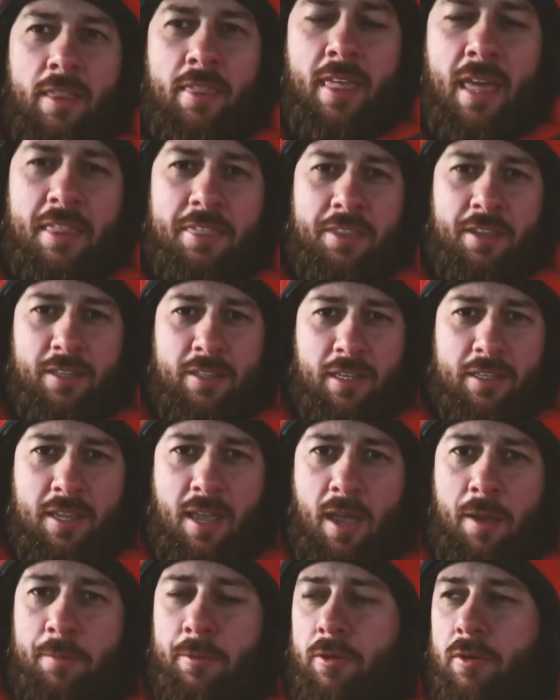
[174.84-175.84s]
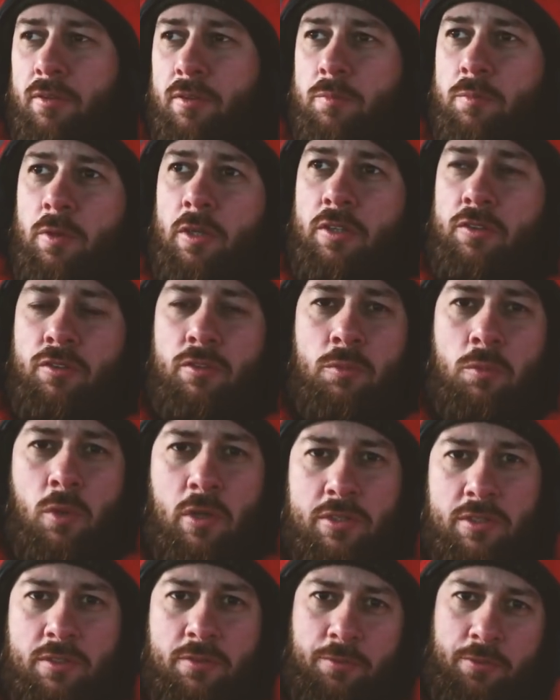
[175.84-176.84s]
That thing that happened on the beach, it
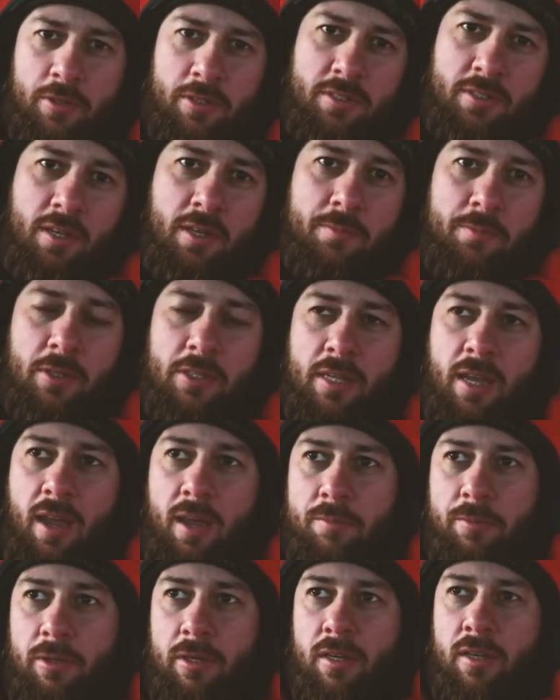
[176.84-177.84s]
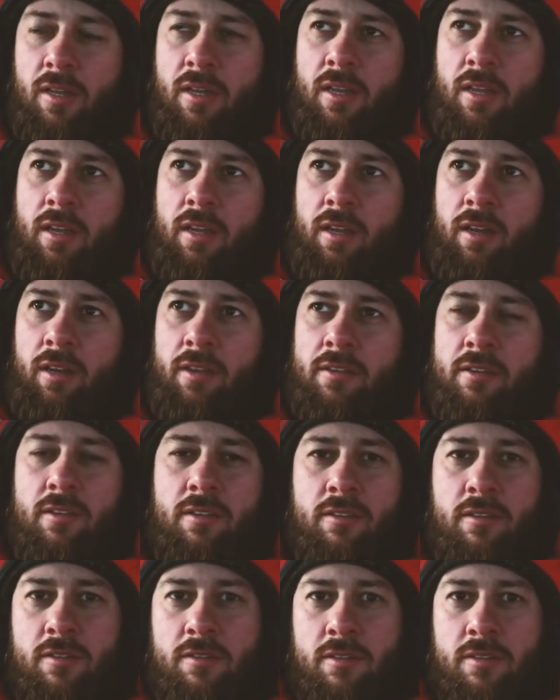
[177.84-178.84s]
wasn't the first time that happened. And I
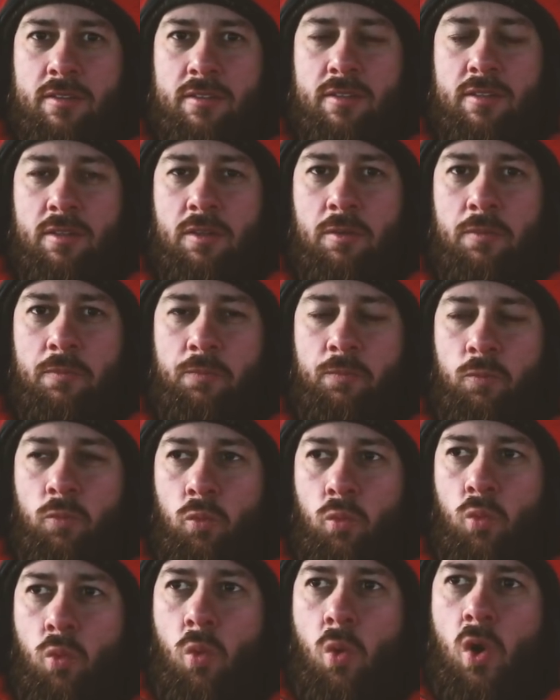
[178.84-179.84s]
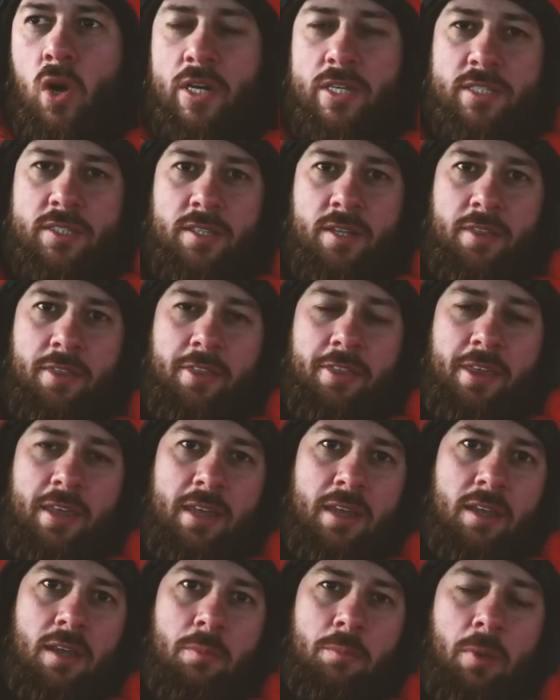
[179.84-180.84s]
think this is the worst
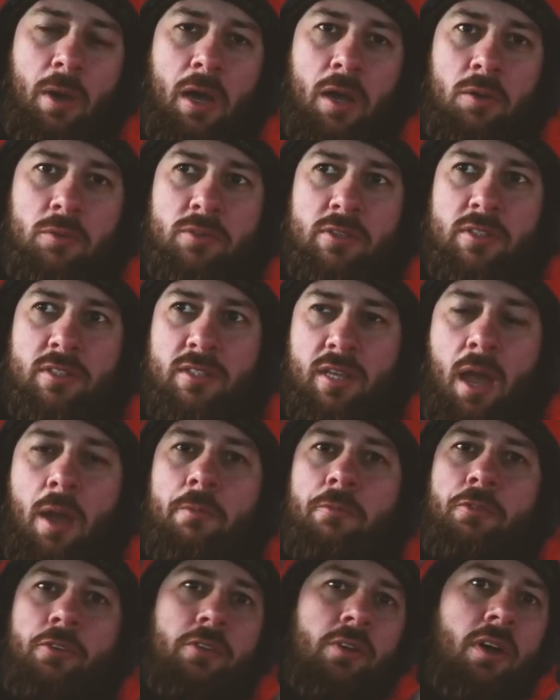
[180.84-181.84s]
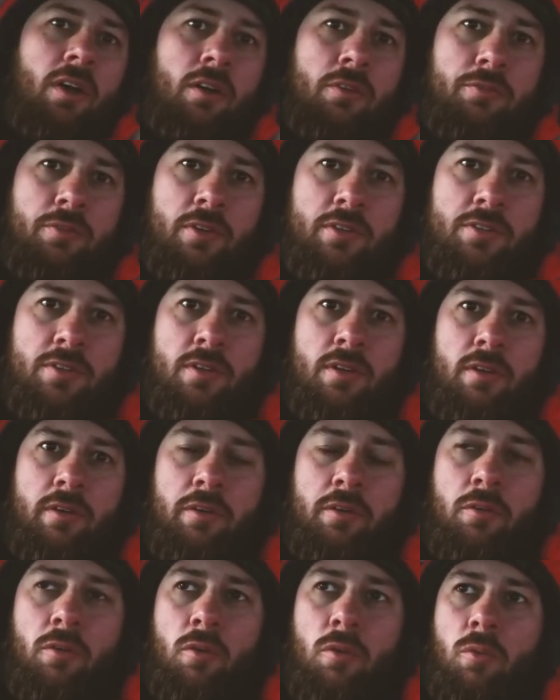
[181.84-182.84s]
thing about some photographers here
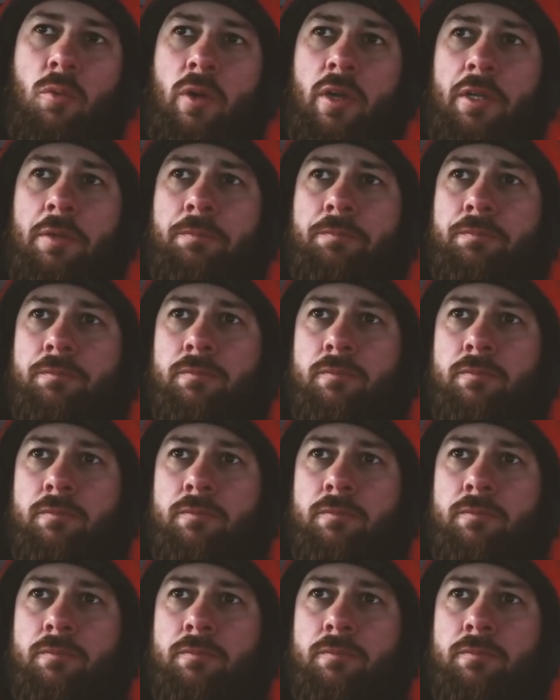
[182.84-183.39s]
in Norway.